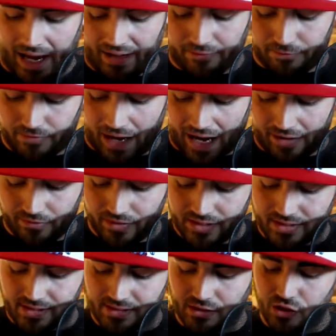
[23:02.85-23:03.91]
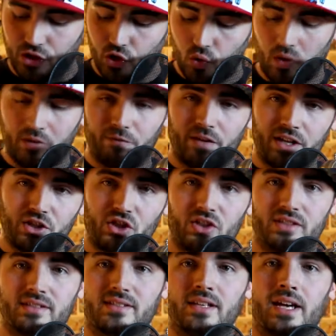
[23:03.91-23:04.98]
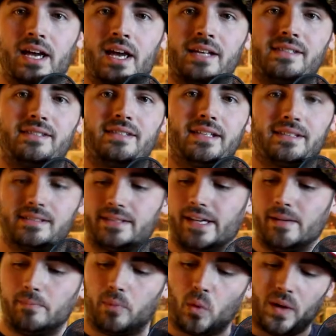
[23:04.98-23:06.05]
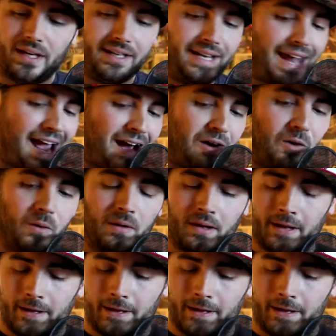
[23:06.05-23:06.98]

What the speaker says: out of 5. This is New Avengers 16 Point Now.